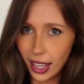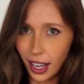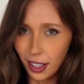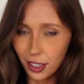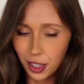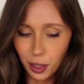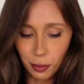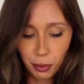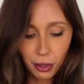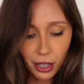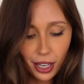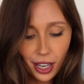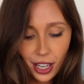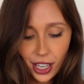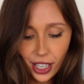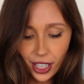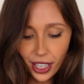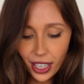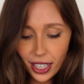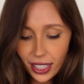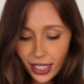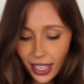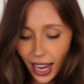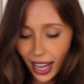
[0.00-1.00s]
That looks pretty
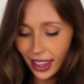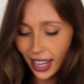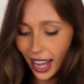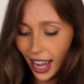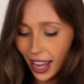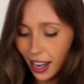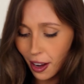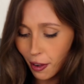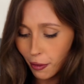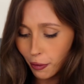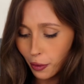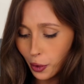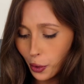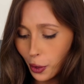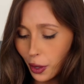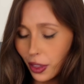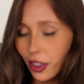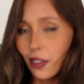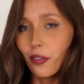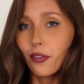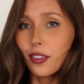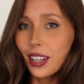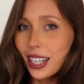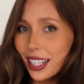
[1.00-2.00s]
good. And then for
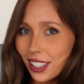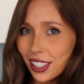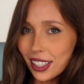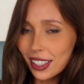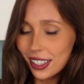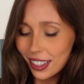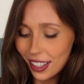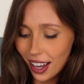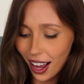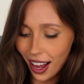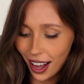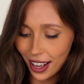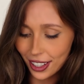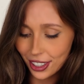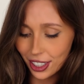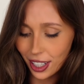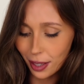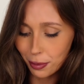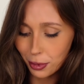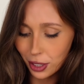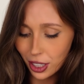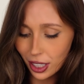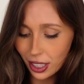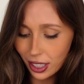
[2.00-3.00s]
the finishing touch,
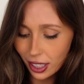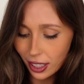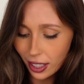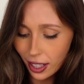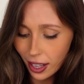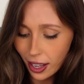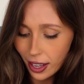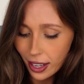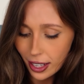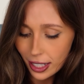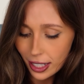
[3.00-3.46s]
I'm just gonna